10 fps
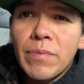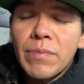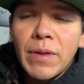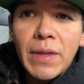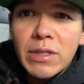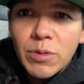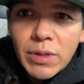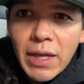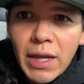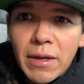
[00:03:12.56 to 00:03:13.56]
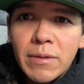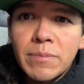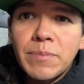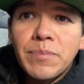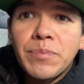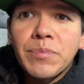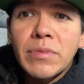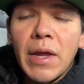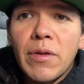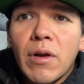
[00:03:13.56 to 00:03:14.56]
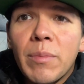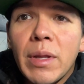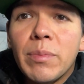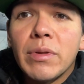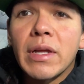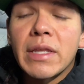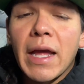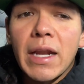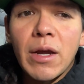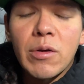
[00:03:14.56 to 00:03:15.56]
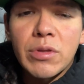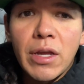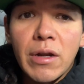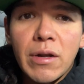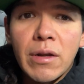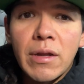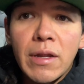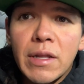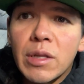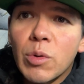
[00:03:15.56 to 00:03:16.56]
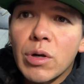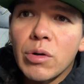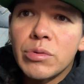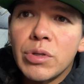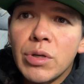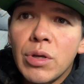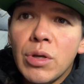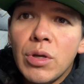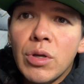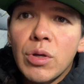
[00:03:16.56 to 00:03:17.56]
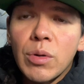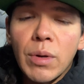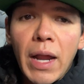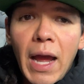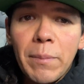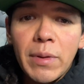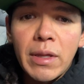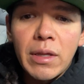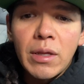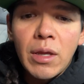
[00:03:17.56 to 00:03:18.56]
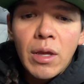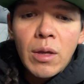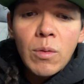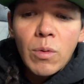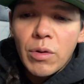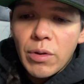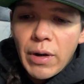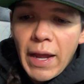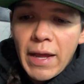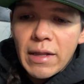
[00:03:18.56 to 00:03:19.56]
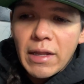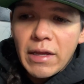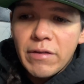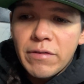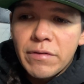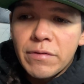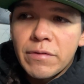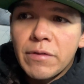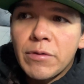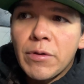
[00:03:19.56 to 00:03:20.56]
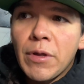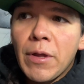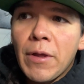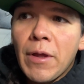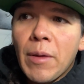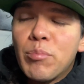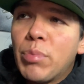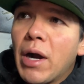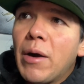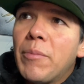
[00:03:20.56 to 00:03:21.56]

then that's okay. And there are people like that out there in the world who are happy where they're at in life. But